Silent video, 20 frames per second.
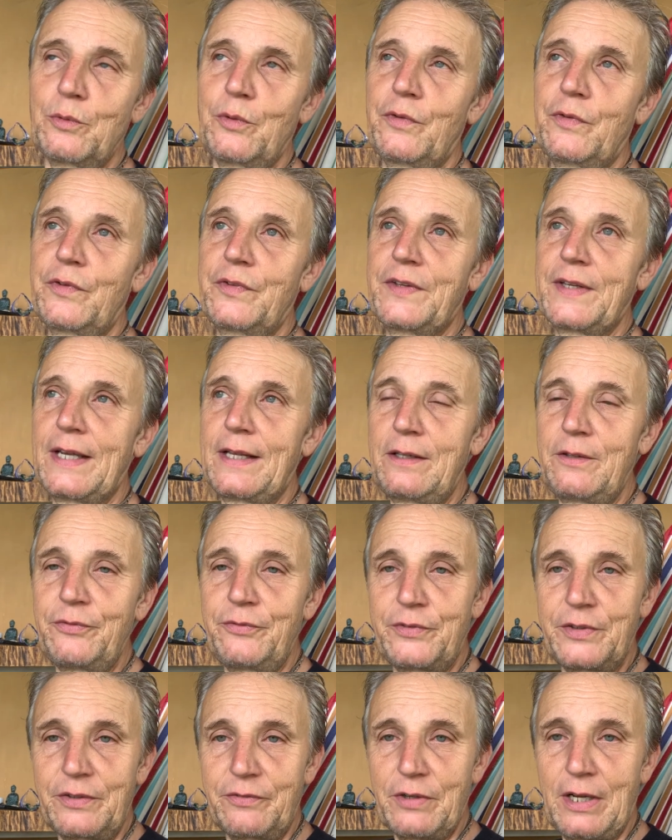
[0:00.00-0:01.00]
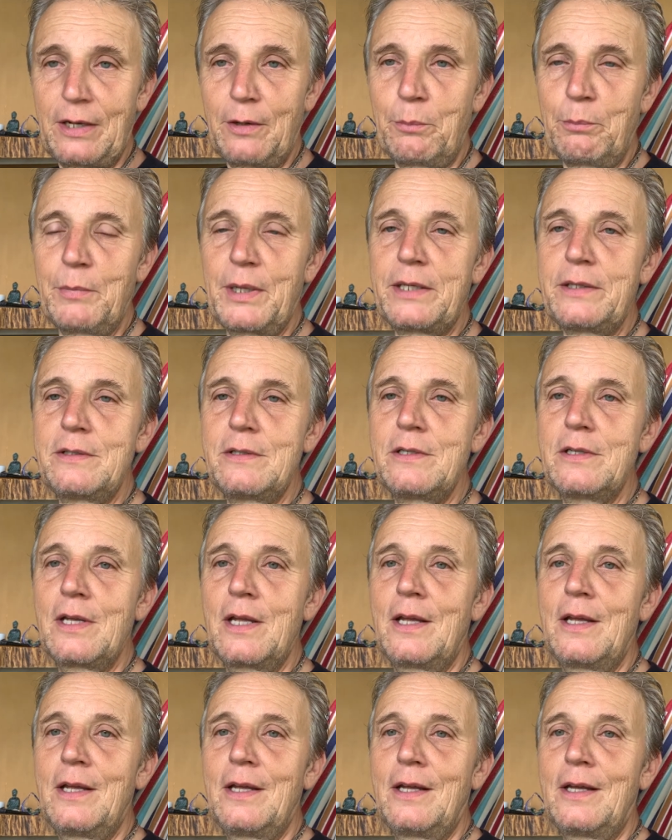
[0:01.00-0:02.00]
self-development
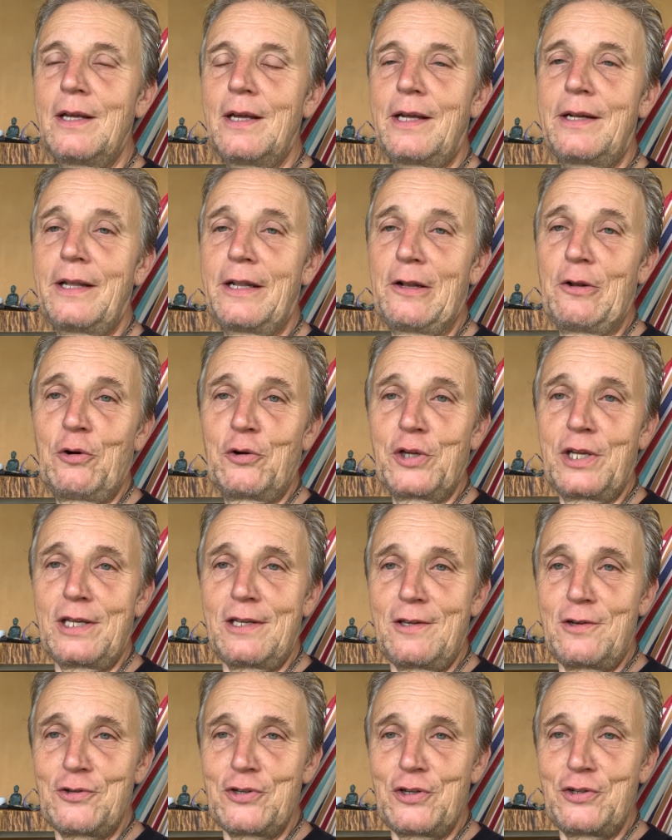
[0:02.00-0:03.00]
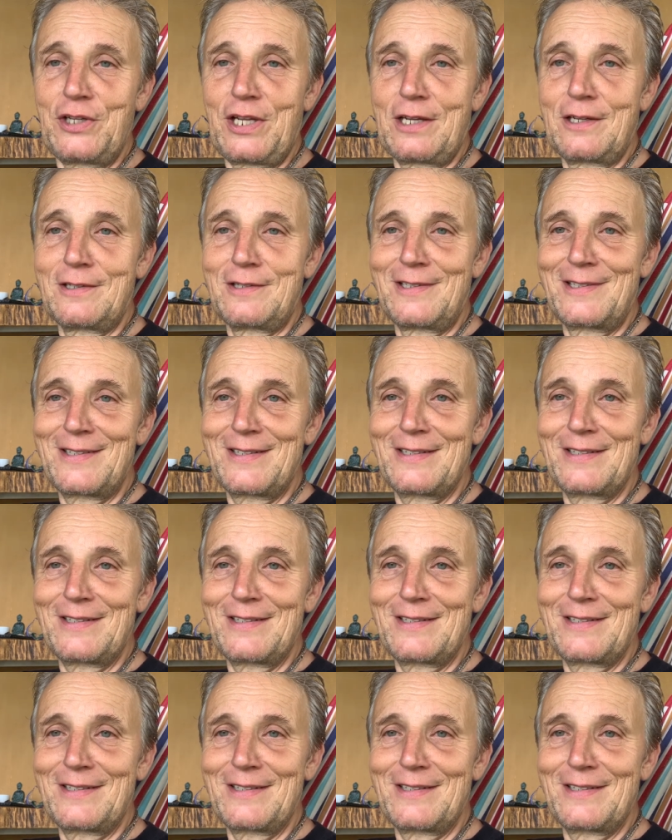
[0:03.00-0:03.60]
and unlocking your uniqueness.